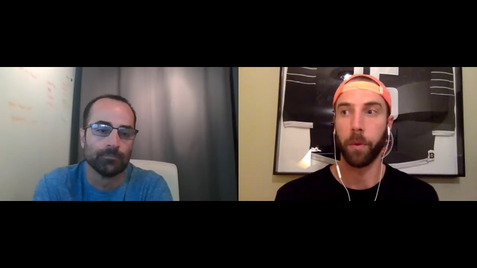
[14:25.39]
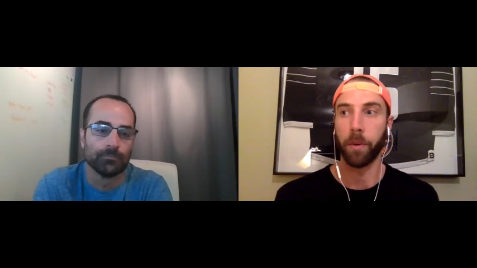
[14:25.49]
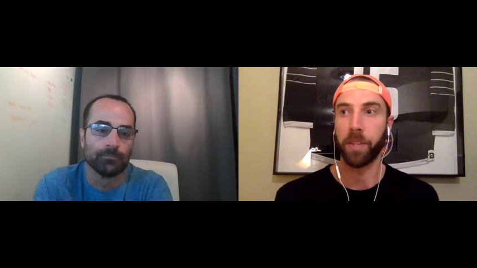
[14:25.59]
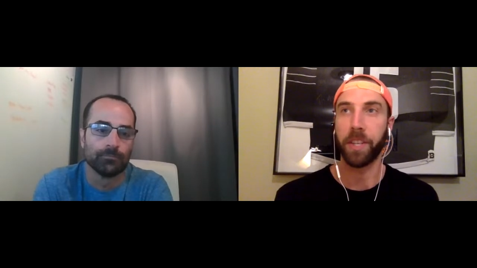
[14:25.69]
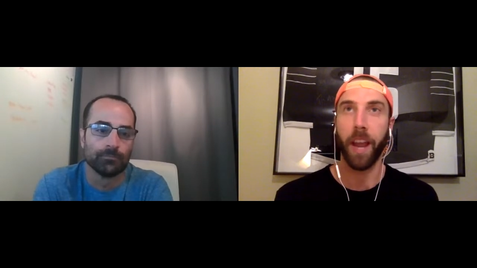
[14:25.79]
Speaker 1: we
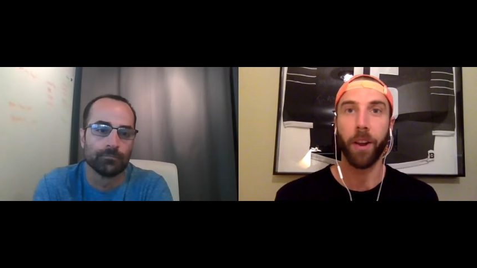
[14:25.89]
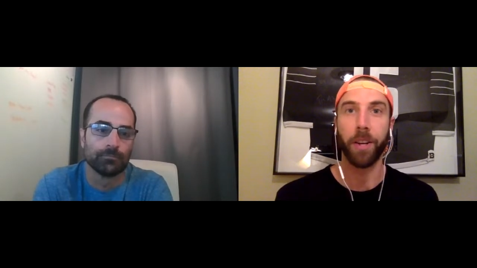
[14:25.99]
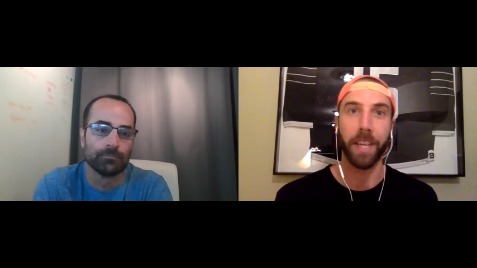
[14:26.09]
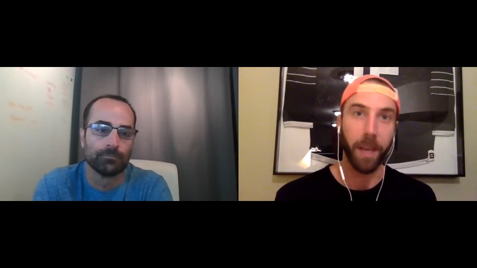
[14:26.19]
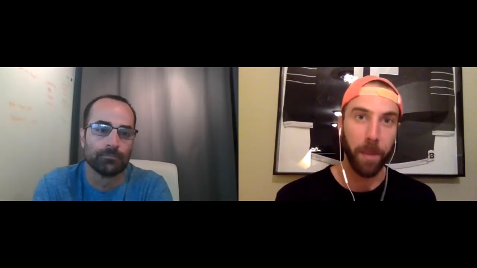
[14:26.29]
were
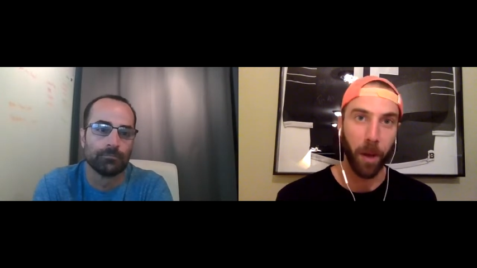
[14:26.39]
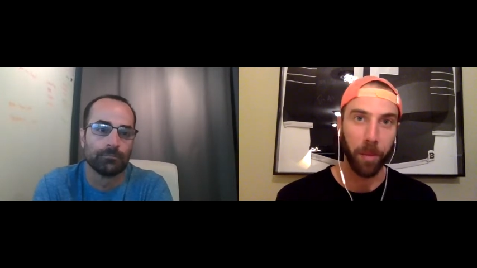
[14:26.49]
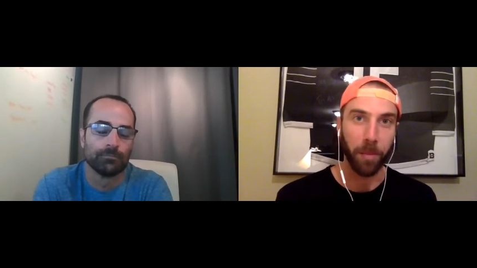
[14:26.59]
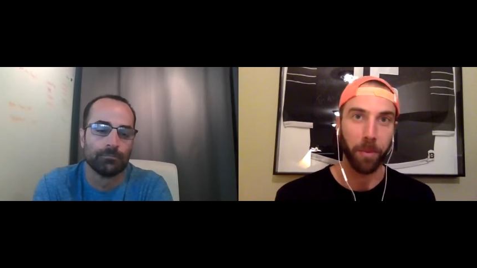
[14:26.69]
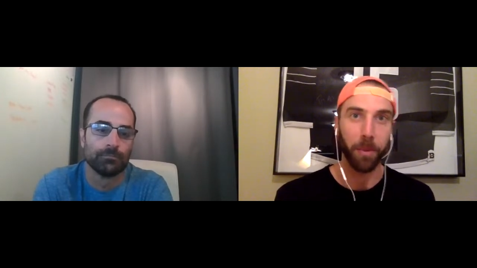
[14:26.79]
scared to email
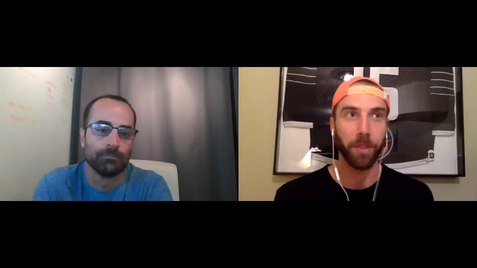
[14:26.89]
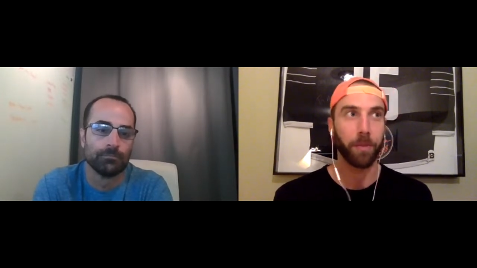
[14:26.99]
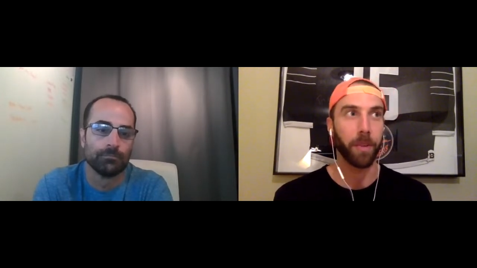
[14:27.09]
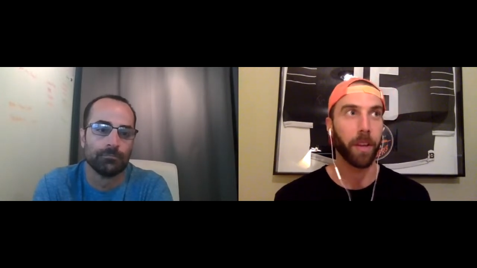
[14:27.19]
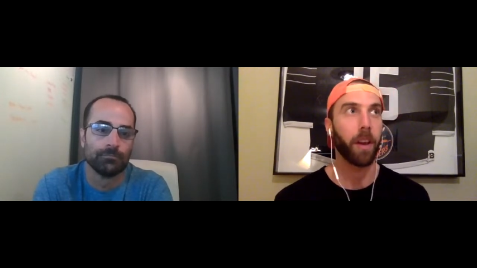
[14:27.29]
people because
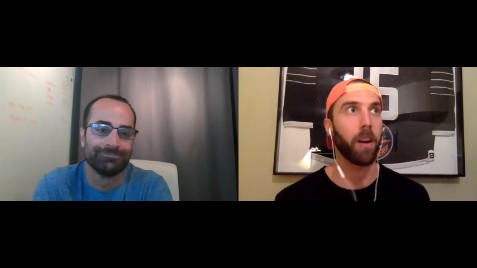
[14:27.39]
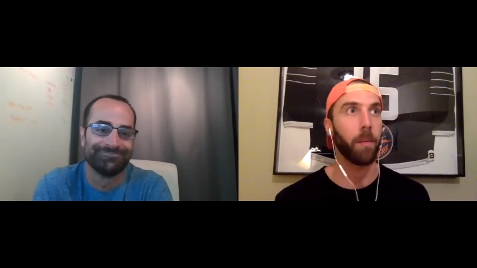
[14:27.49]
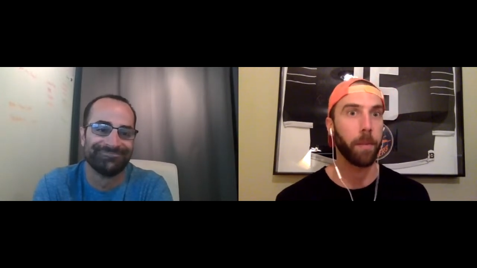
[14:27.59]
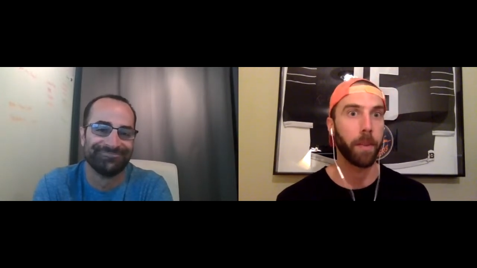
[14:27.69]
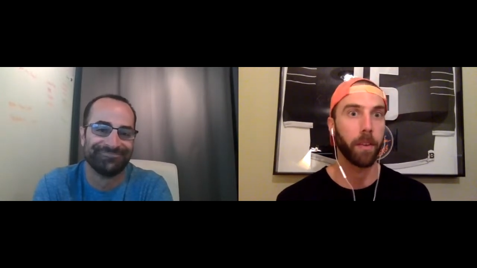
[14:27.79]
we were like
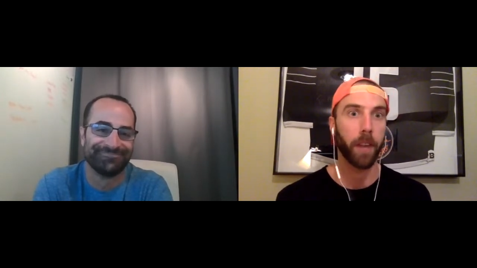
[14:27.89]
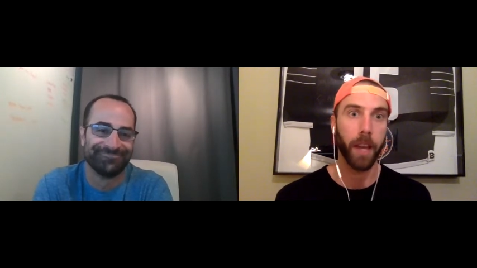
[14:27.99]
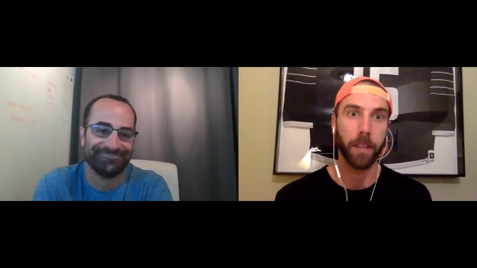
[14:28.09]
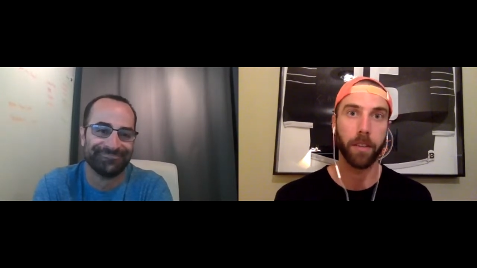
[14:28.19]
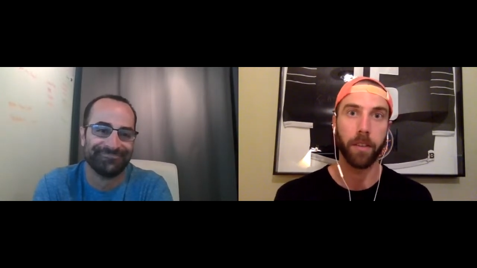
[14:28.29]
oh maybe they'll
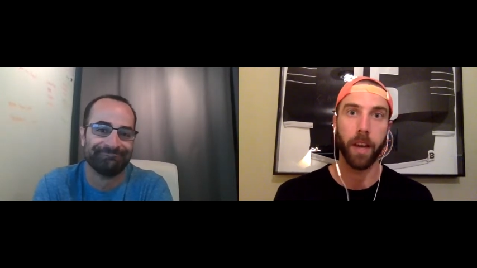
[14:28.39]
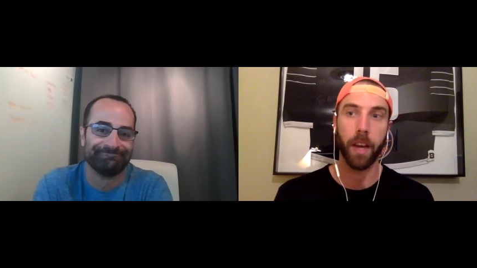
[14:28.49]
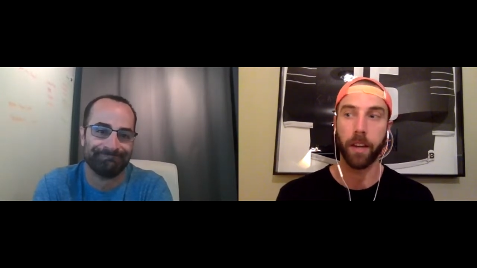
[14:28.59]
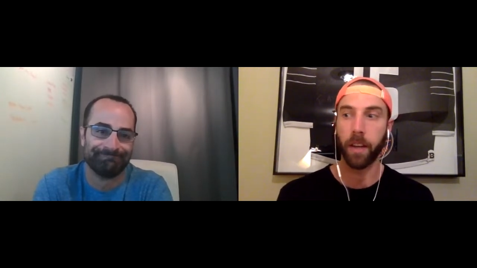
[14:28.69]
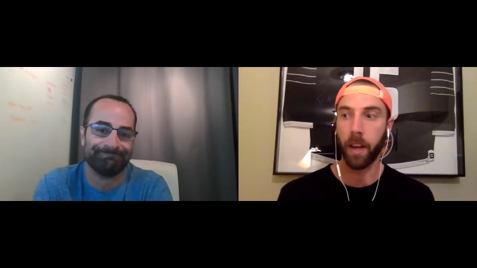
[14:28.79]
cancel and